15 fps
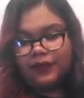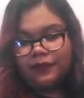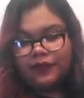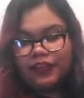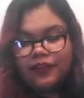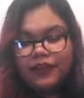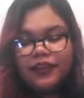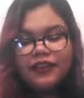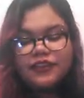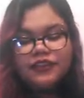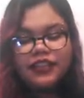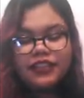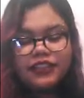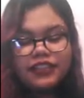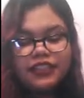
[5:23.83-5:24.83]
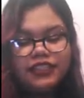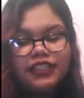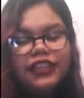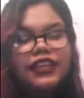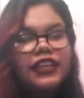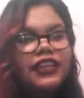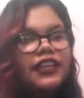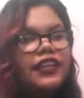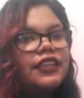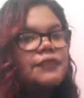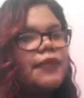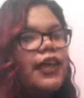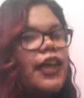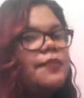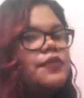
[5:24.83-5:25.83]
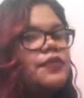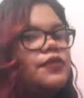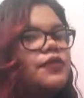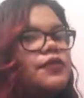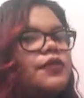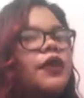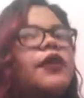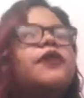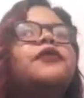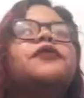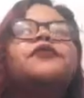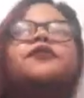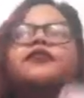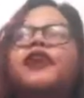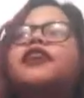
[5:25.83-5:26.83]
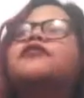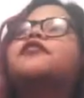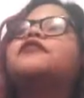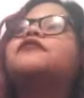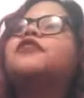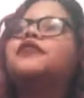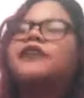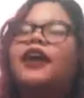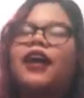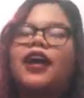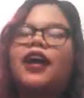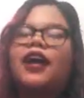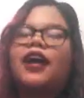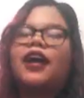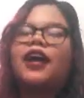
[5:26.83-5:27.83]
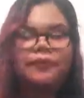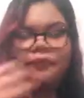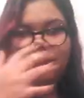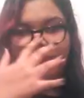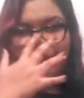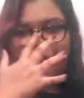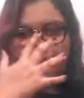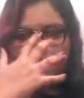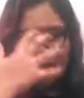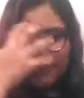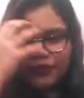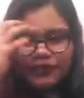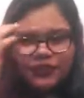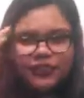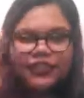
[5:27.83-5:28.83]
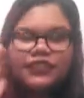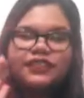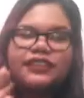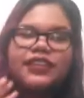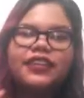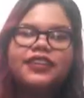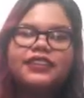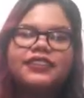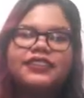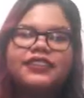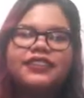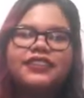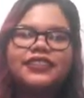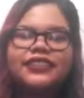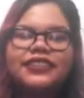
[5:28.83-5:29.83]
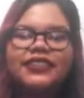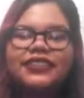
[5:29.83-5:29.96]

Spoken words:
Love At Destruction is my absolute favorite album by Motionless, and it's just,